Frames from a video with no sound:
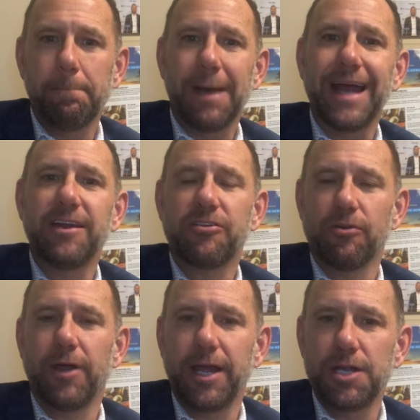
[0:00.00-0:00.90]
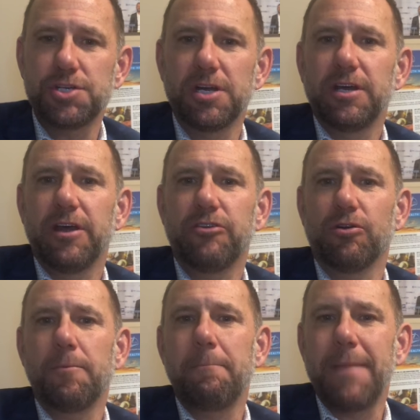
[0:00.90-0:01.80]
minus your age is
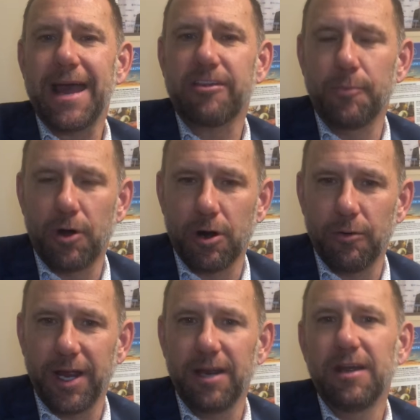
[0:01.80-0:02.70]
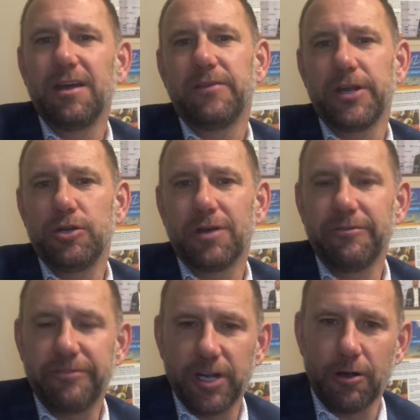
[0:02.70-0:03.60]
your maximal heart rate, and then you
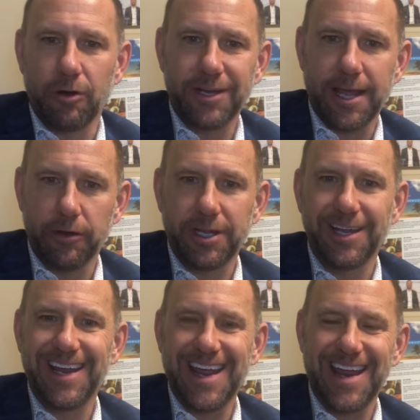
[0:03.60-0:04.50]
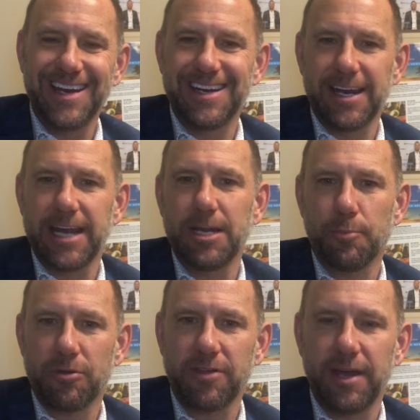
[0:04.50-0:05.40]
can figure out and calculate
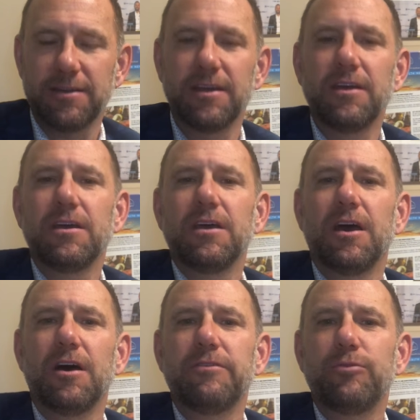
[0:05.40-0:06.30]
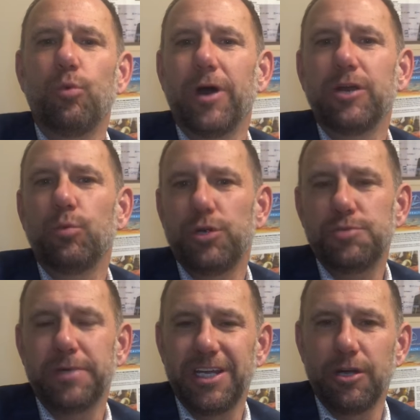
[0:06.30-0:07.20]
80-90% of what
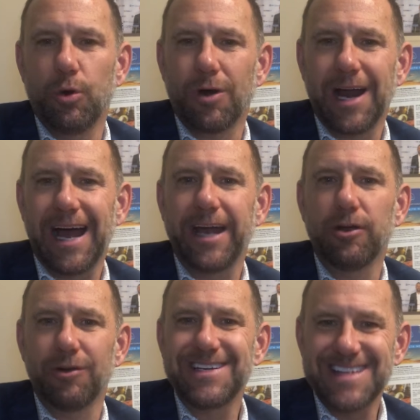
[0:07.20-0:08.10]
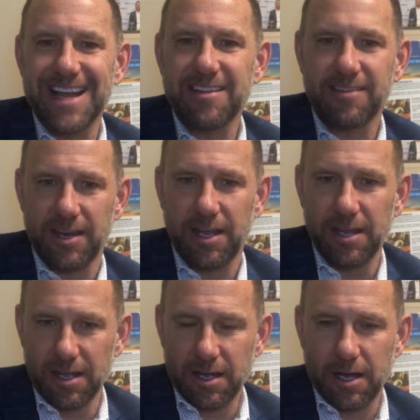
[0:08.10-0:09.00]
would be your higher intensity
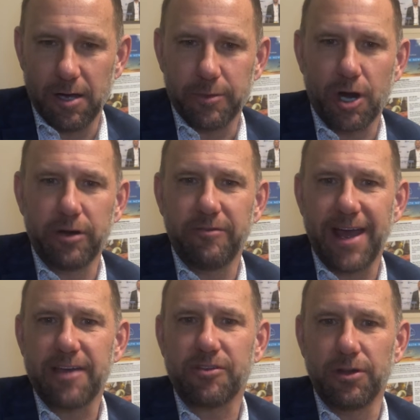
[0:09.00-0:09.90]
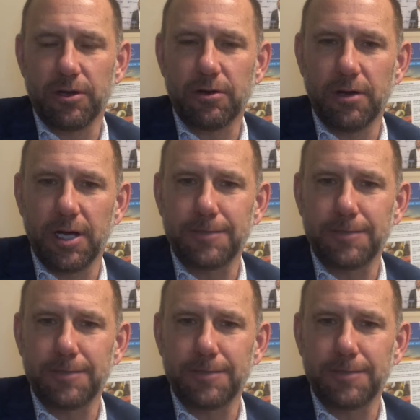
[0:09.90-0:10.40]
cardiovascular